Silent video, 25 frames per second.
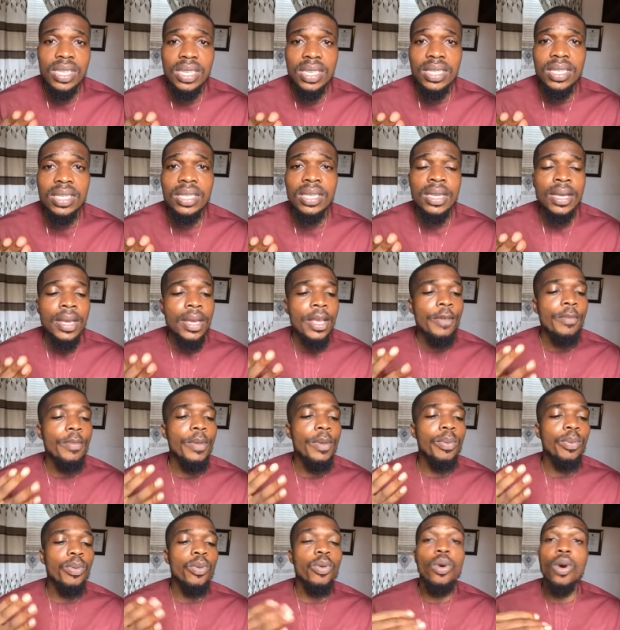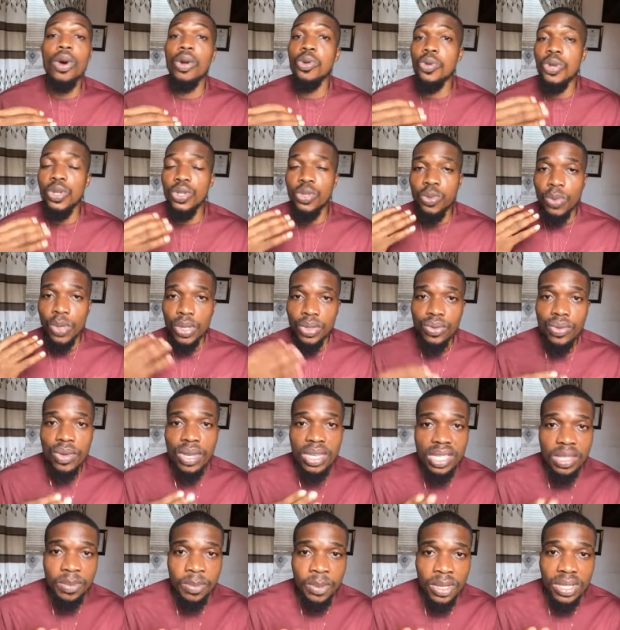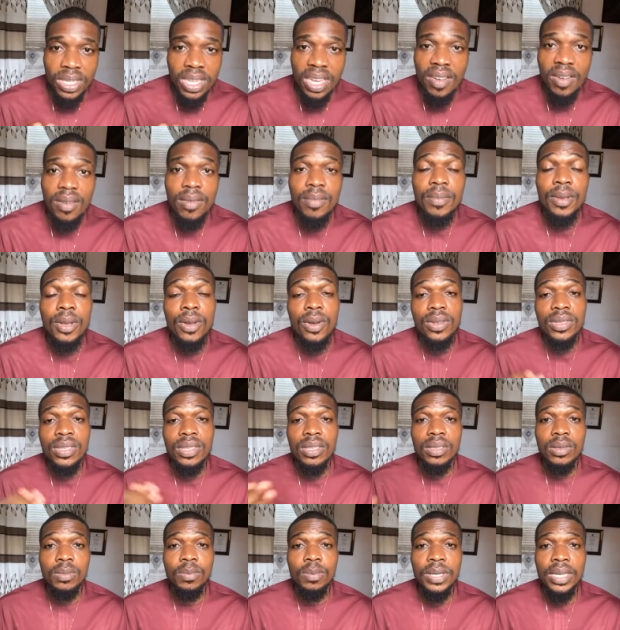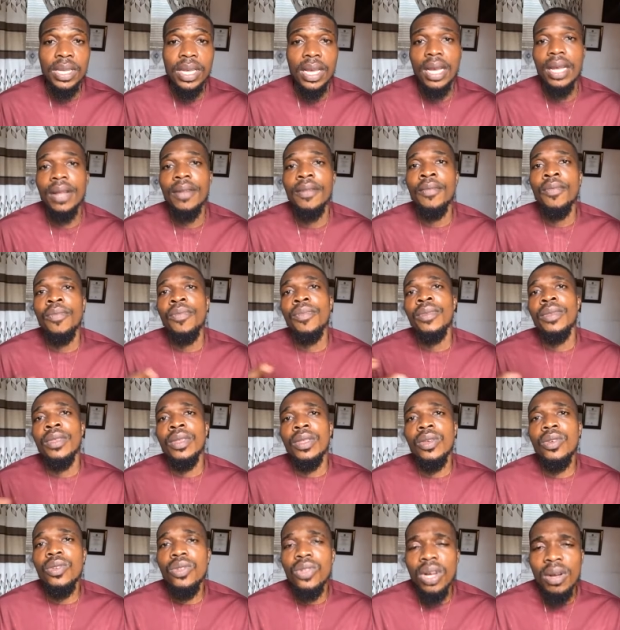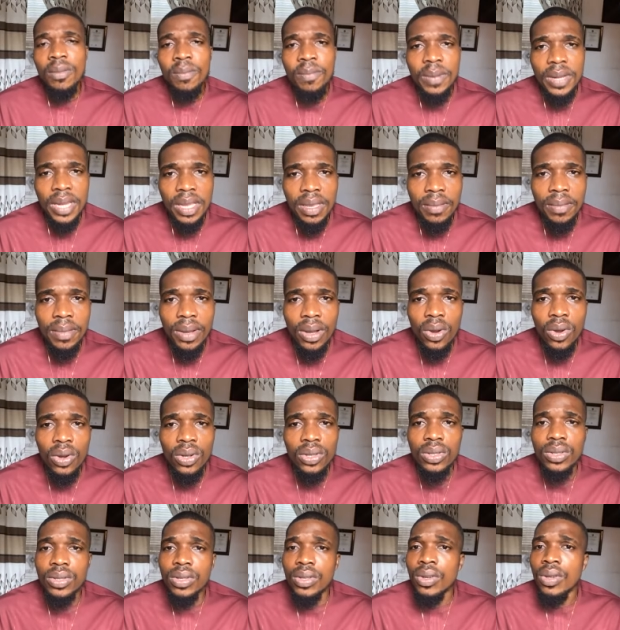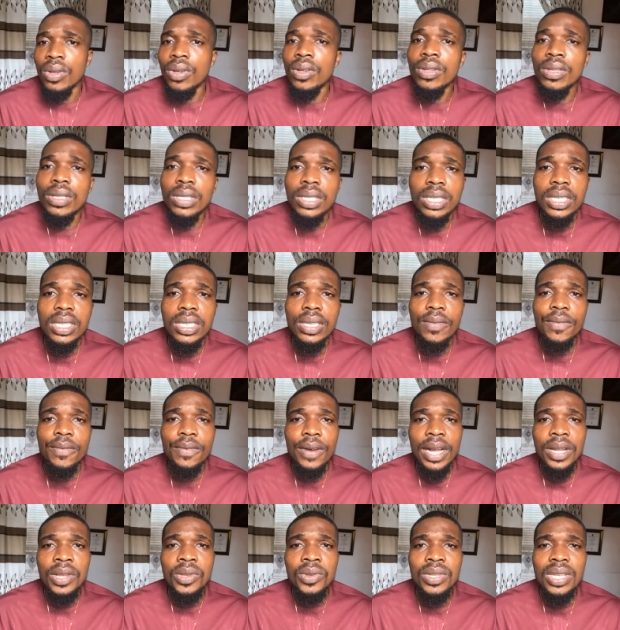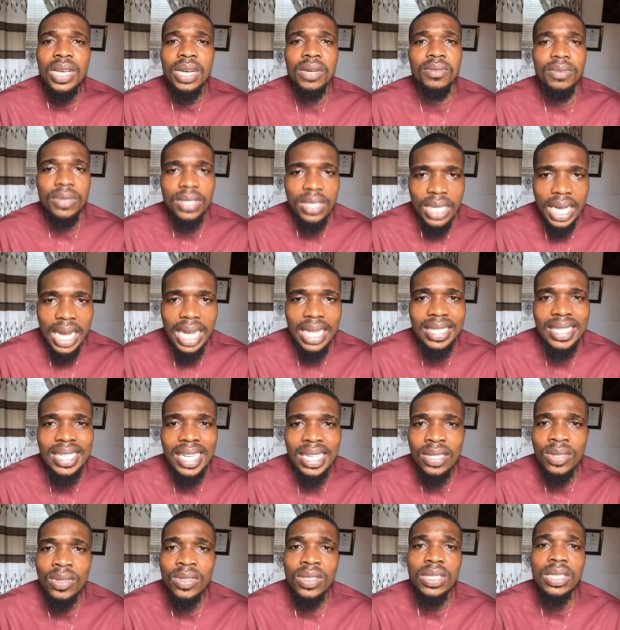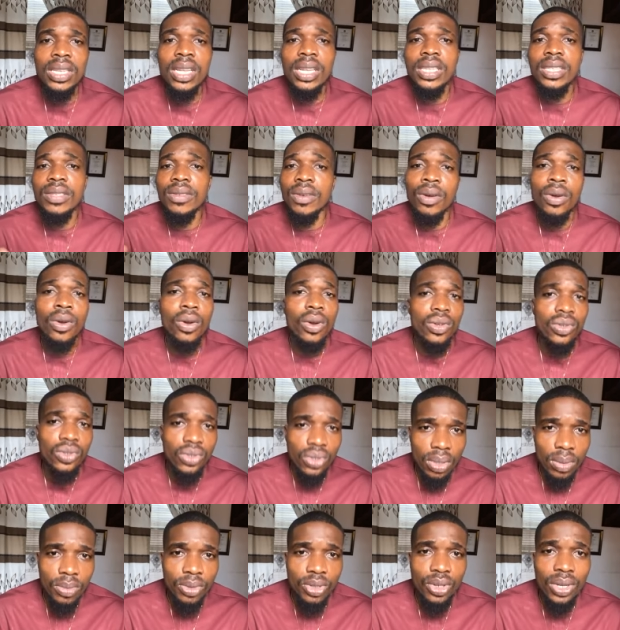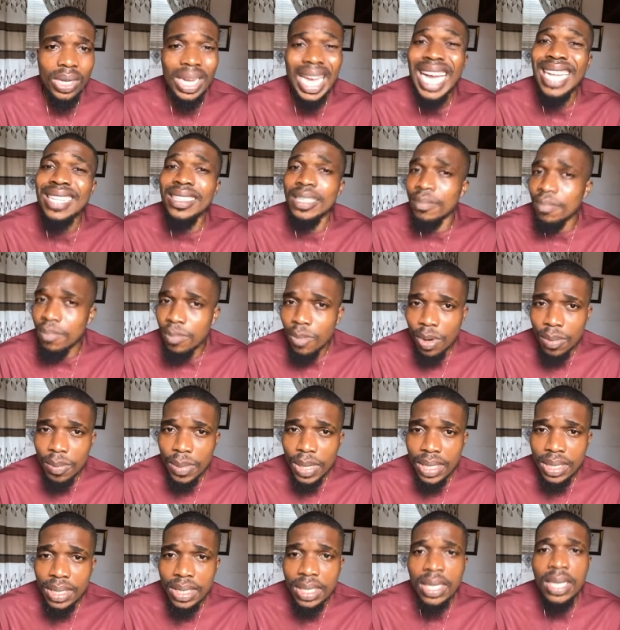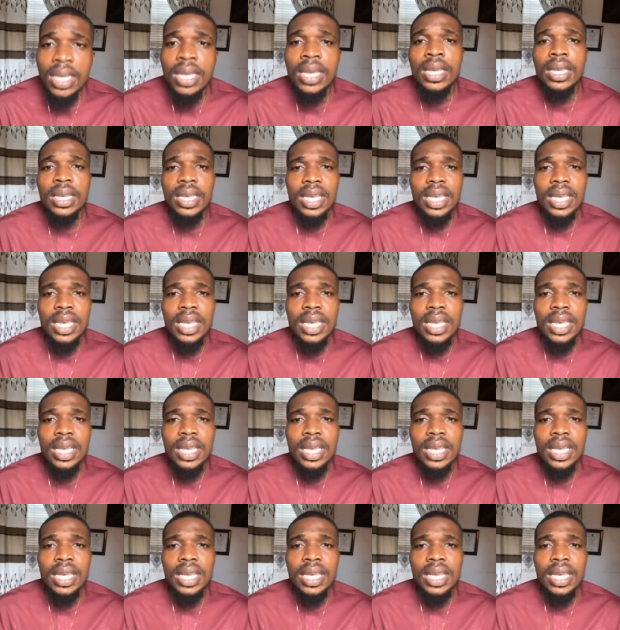this, people always want to export that one because it's bigger. You don't blame us. The value that we attach to snail is for consumption at the moment.